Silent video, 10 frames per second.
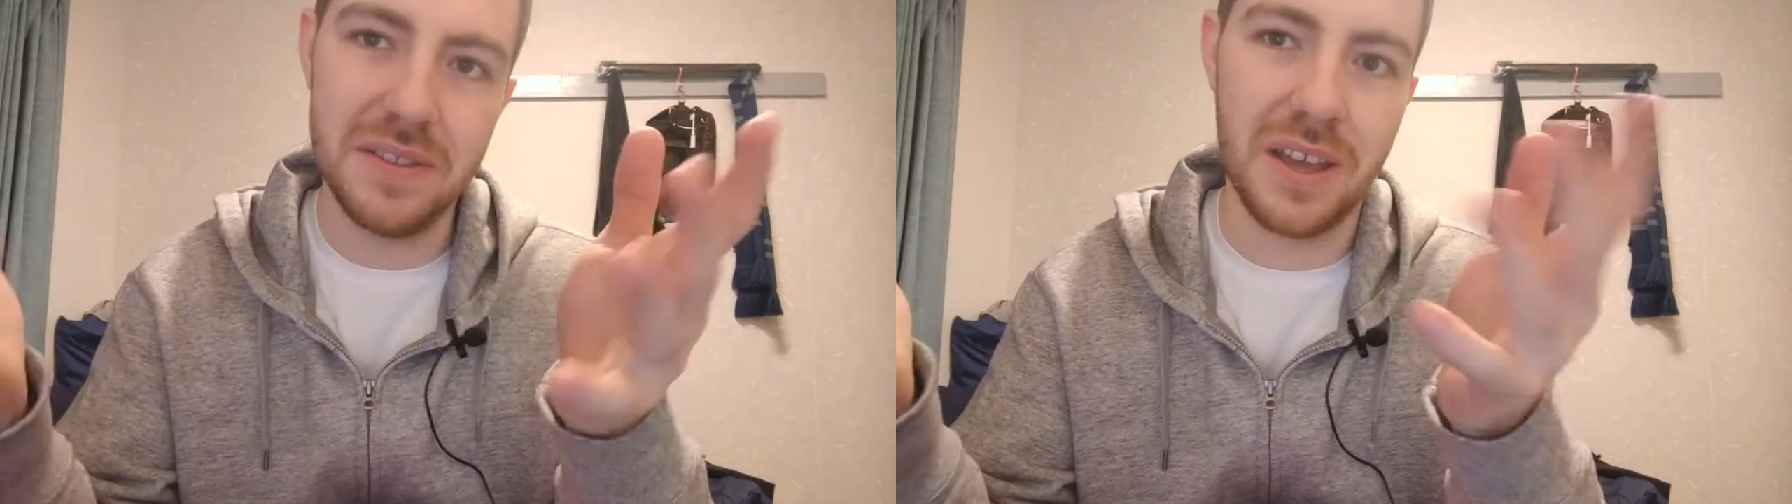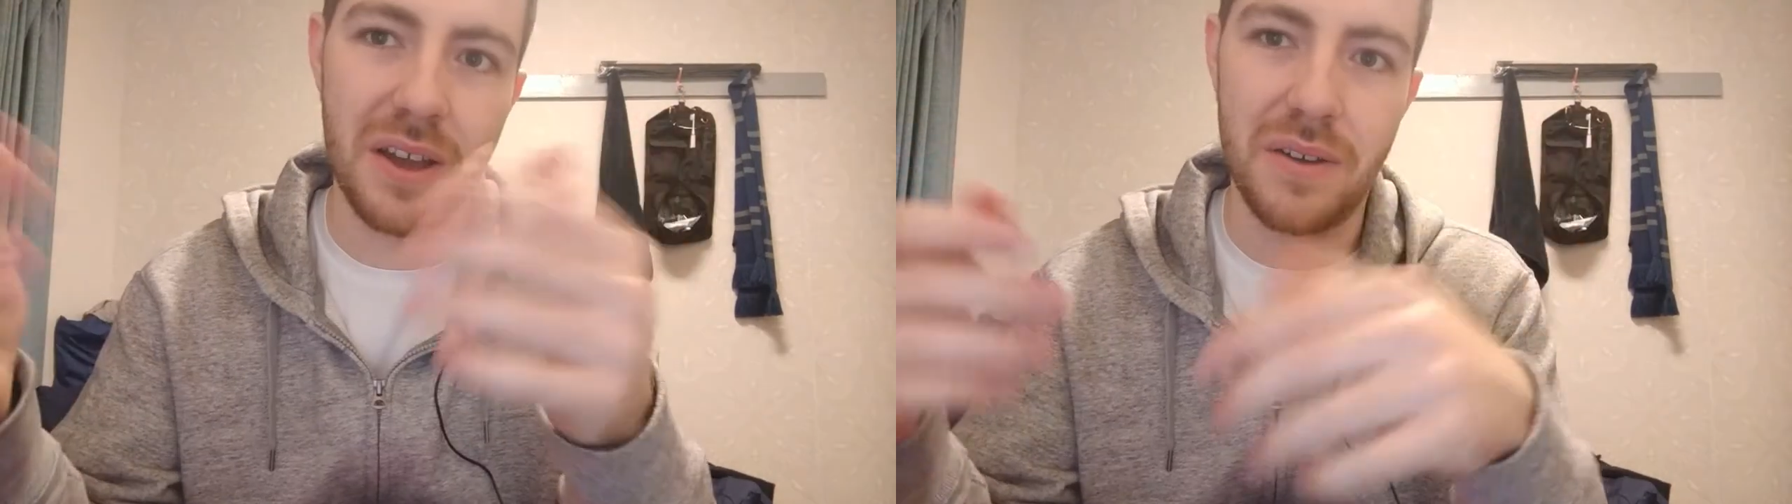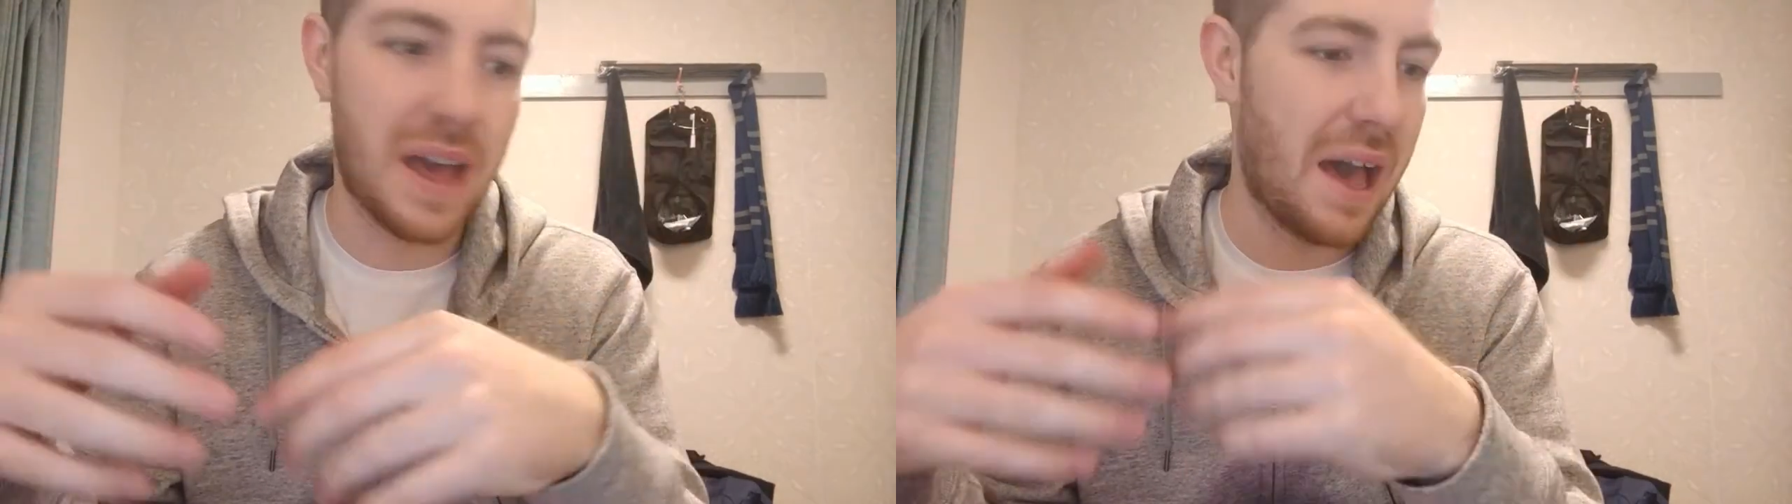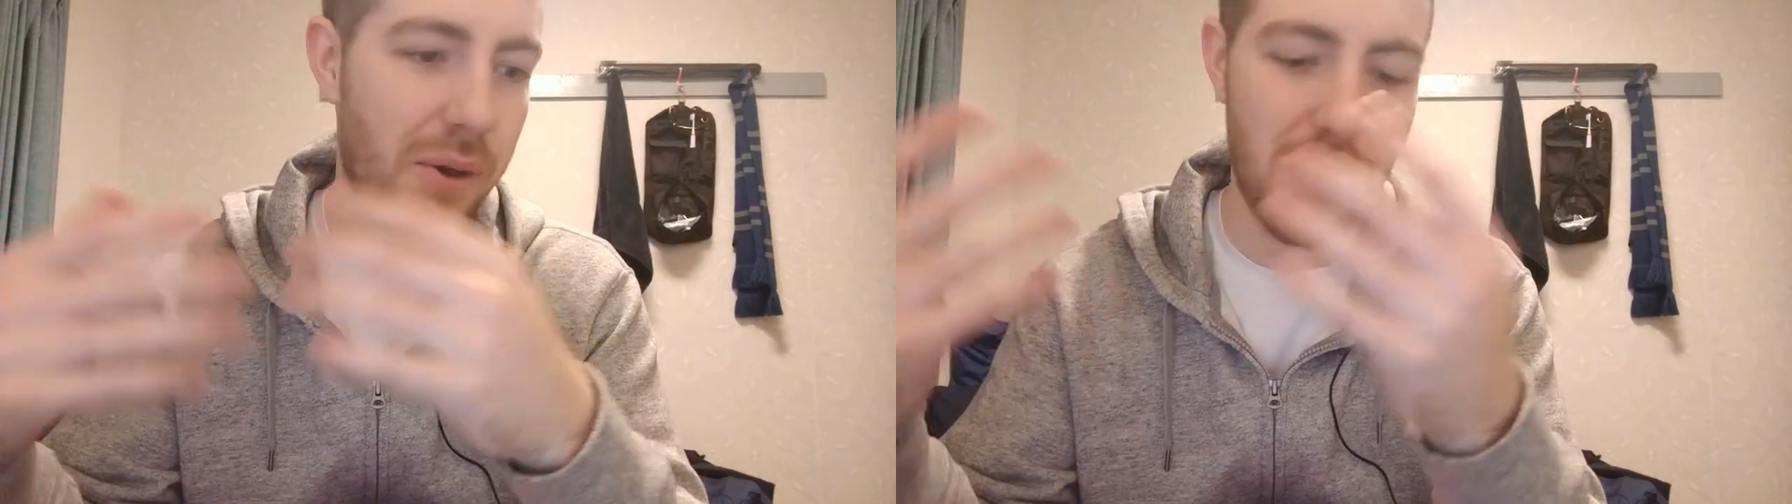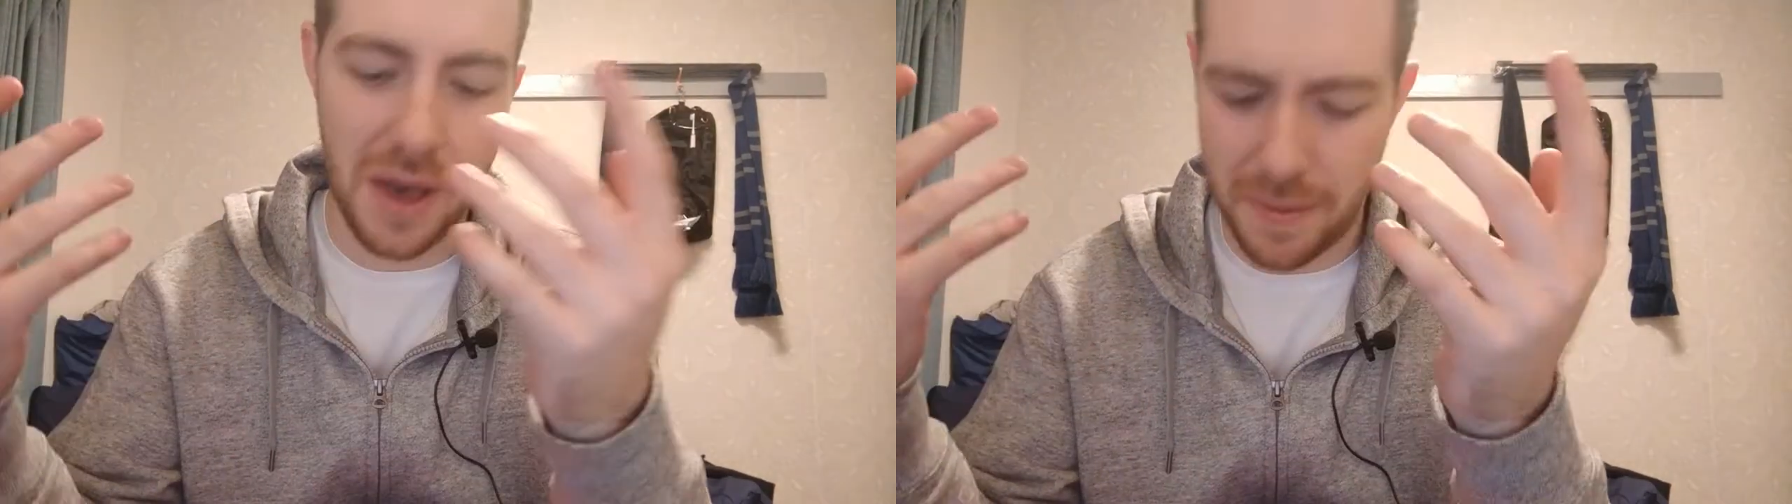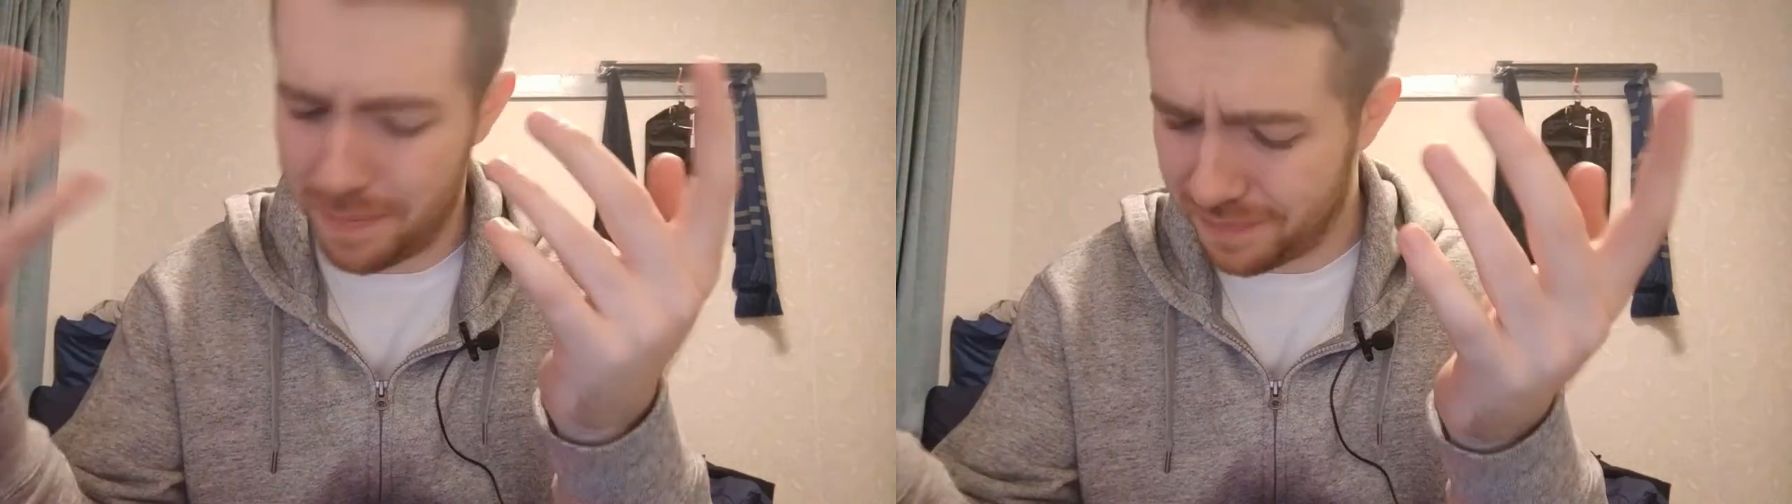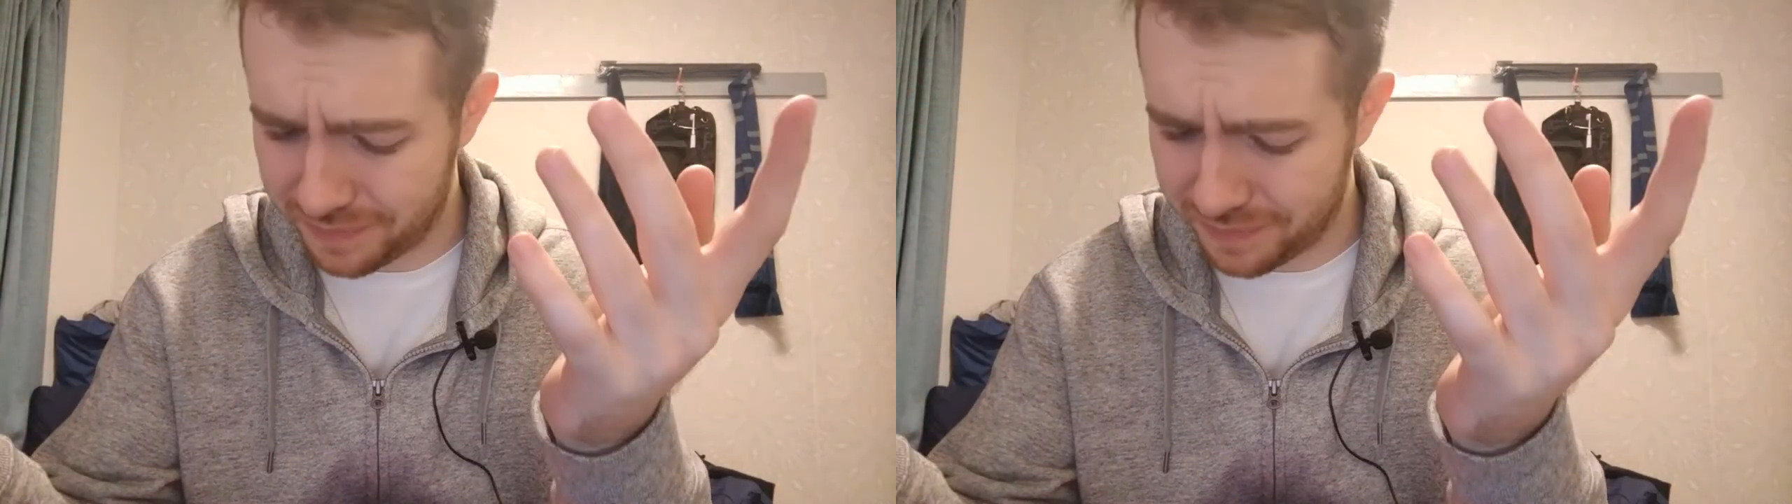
you know, how